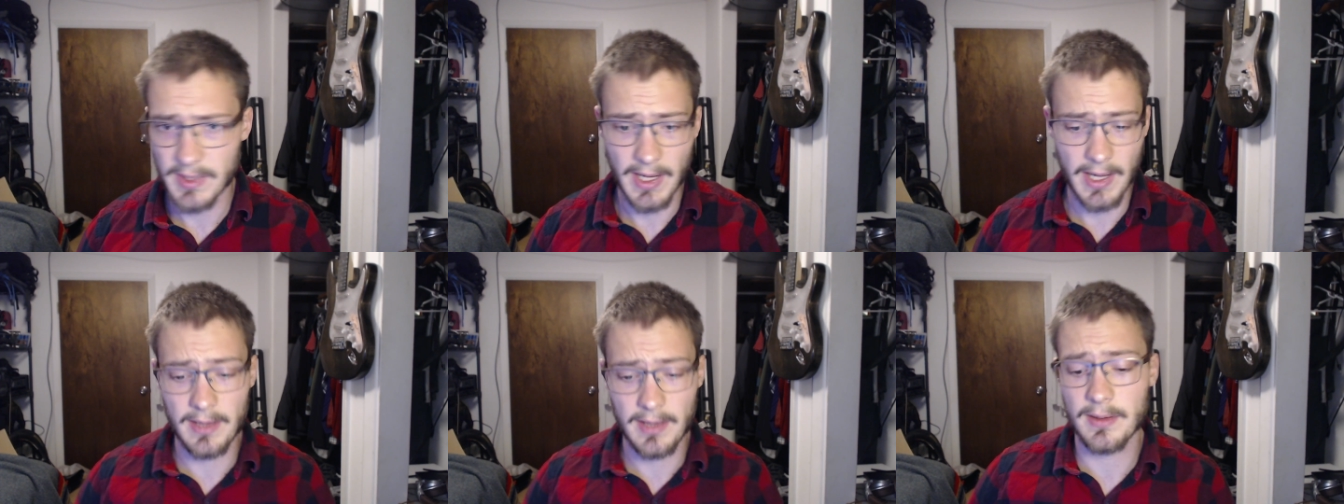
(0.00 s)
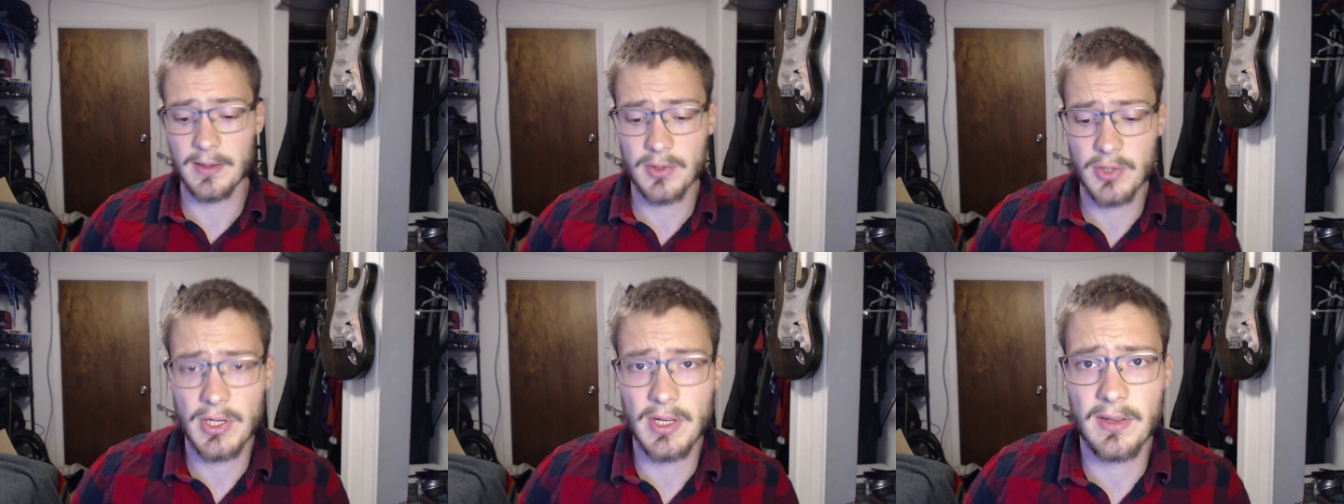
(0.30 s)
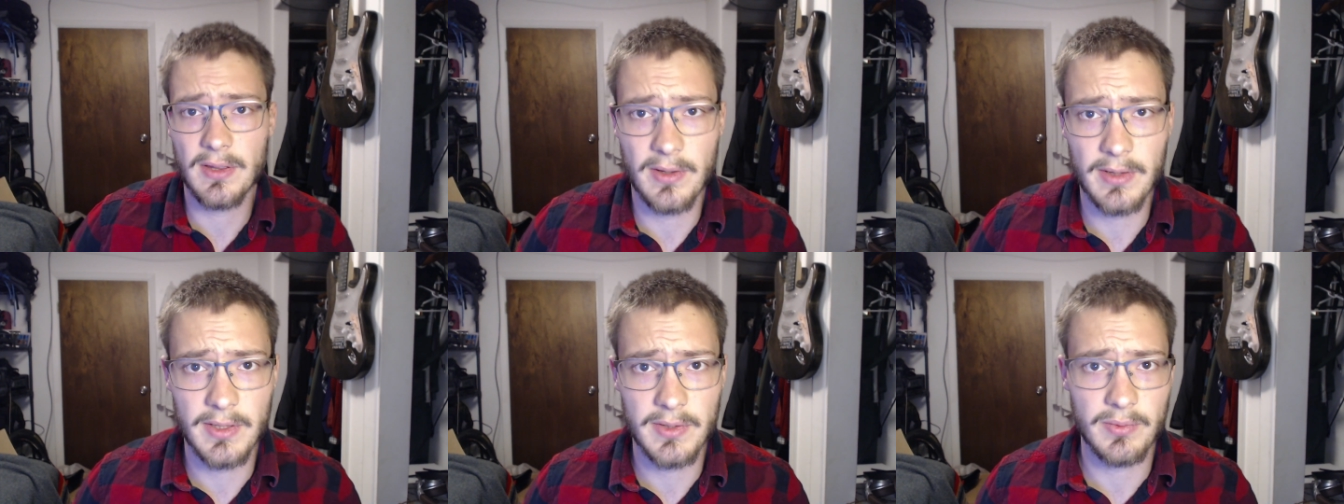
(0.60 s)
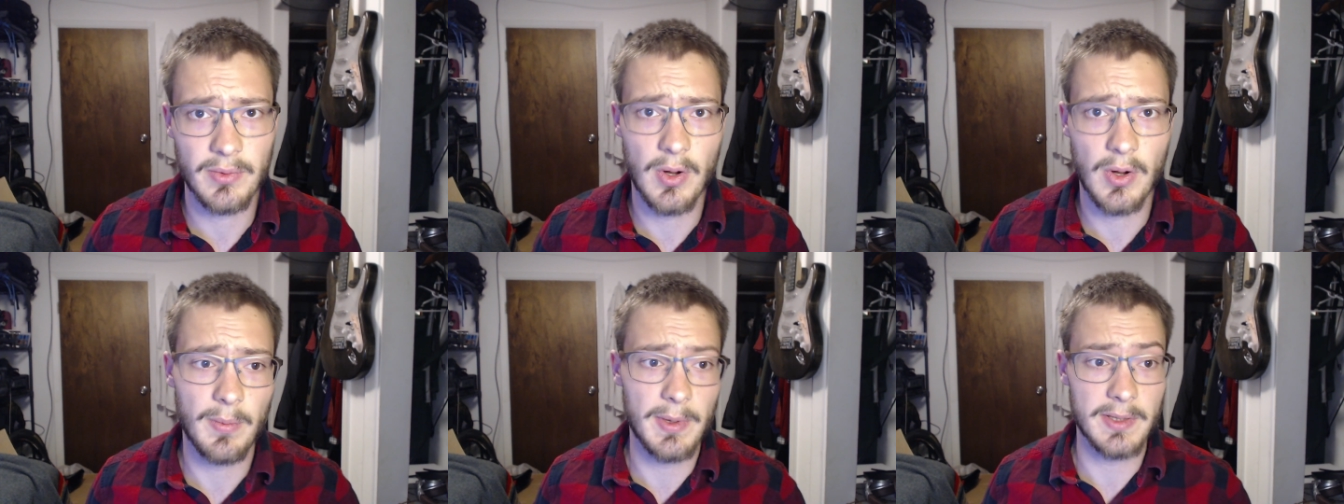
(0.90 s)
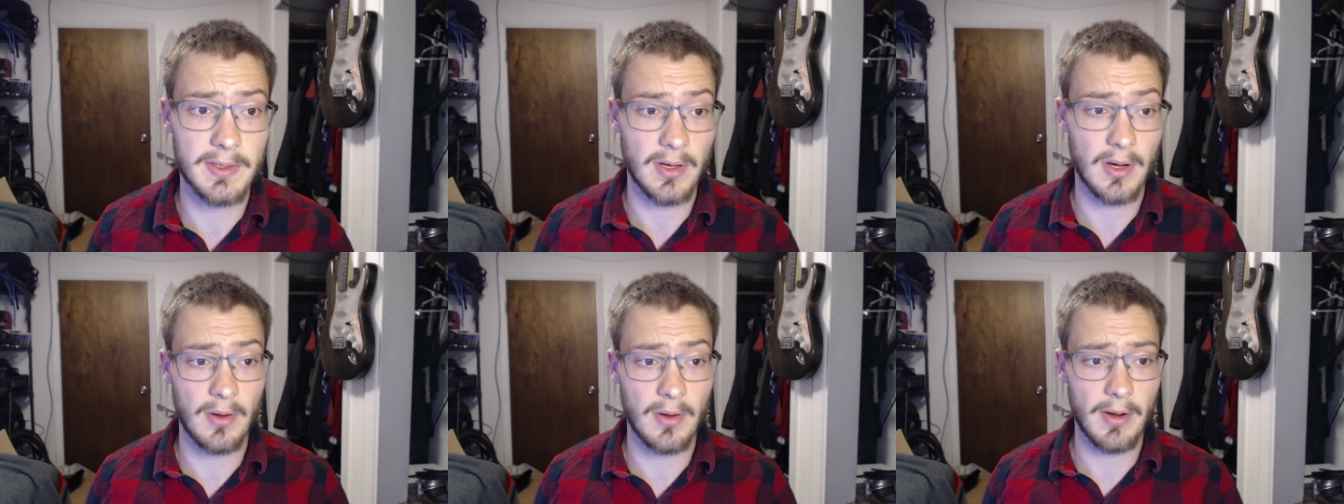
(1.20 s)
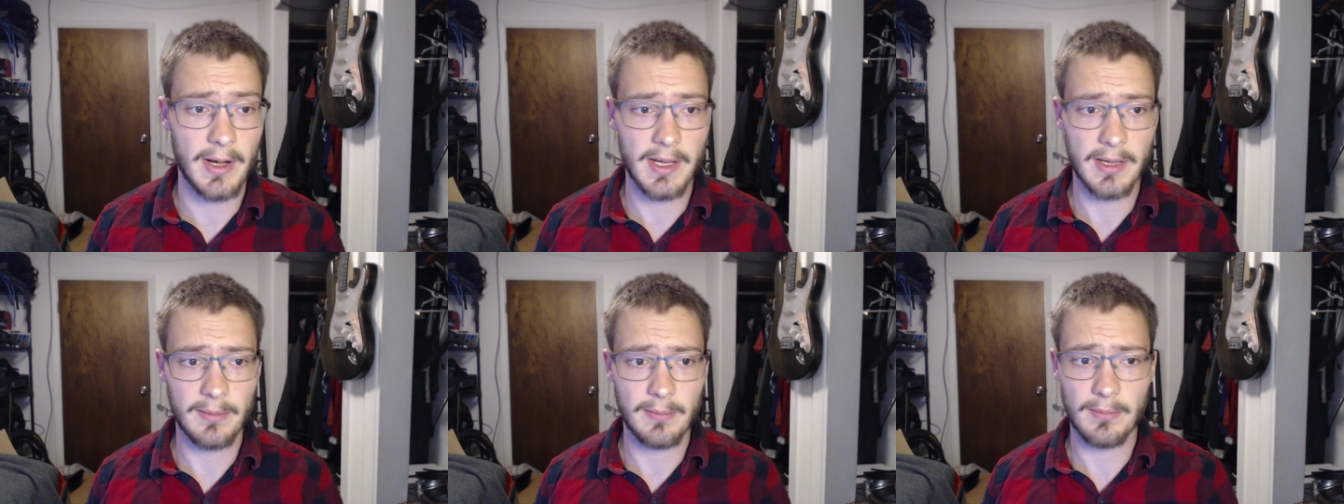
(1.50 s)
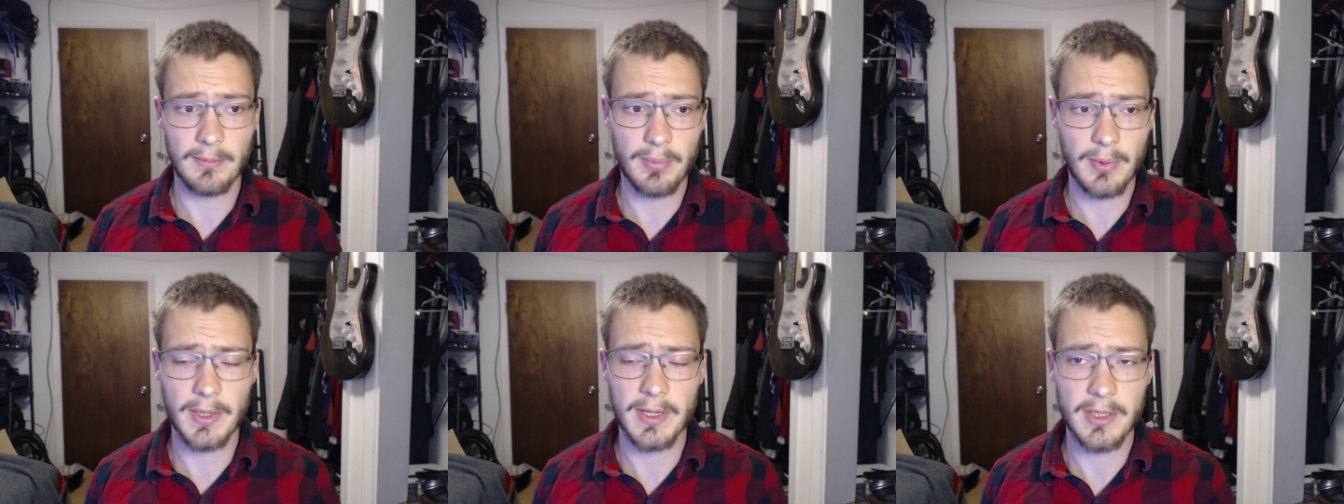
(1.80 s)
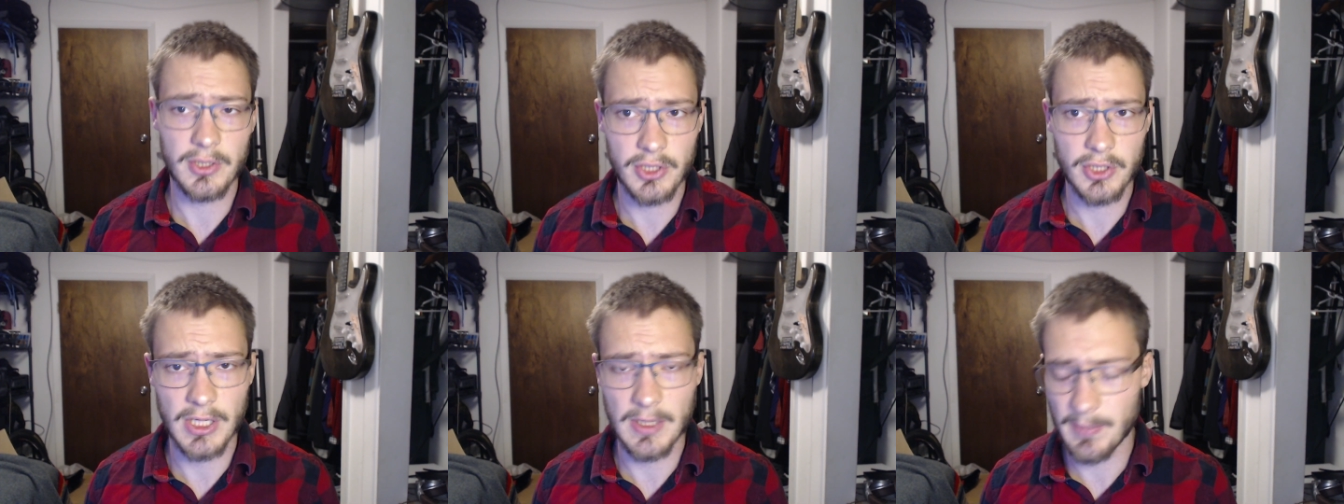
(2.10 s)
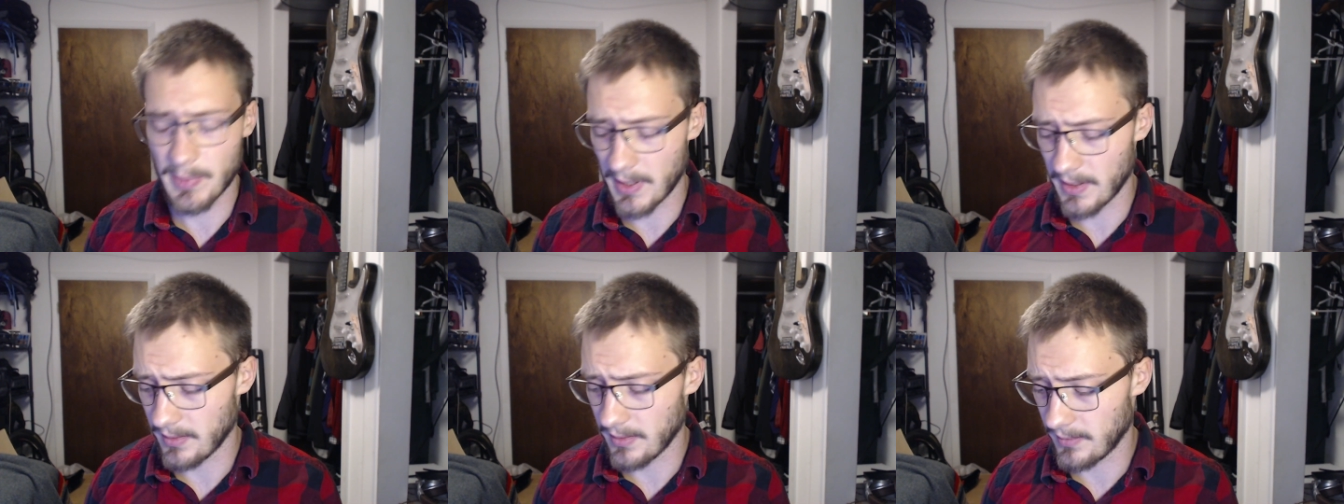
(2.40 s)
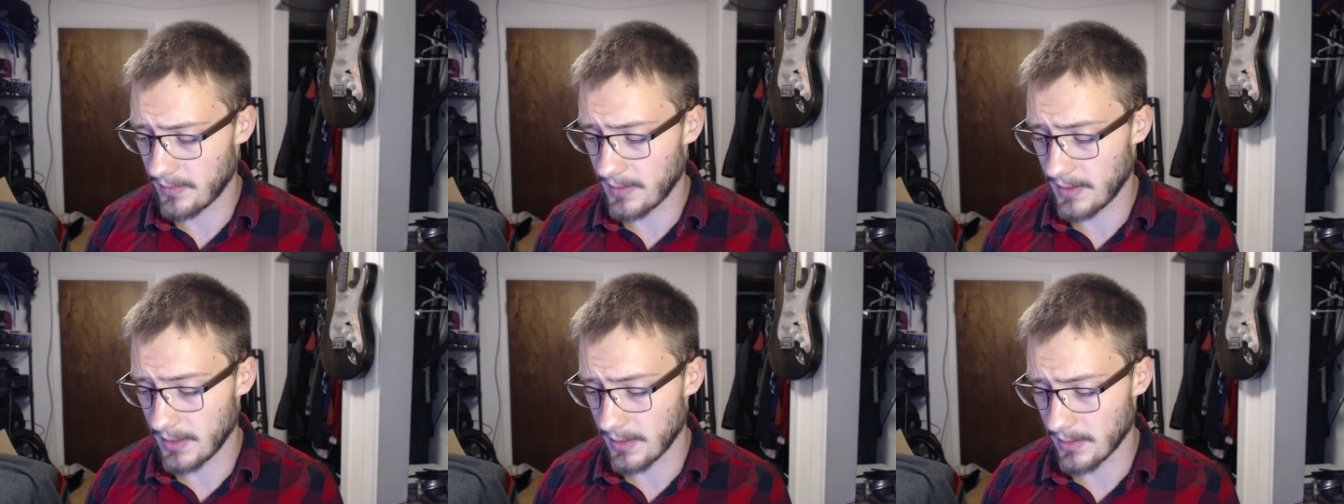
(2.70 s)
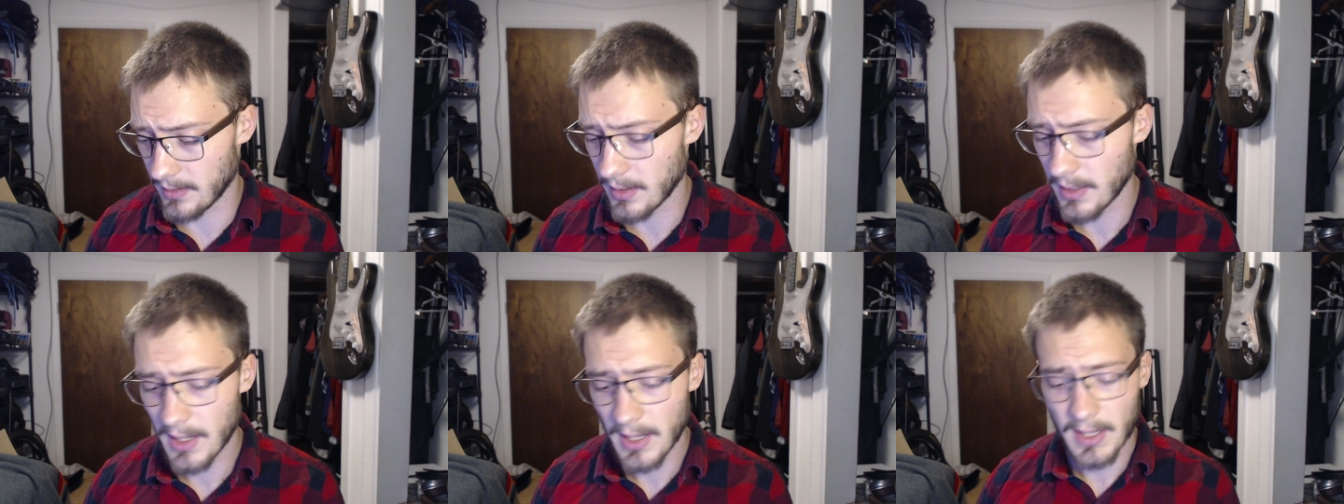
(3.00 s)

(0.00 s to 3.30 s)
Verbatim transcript: and the sheath on this rope is already pretty cheap and thin.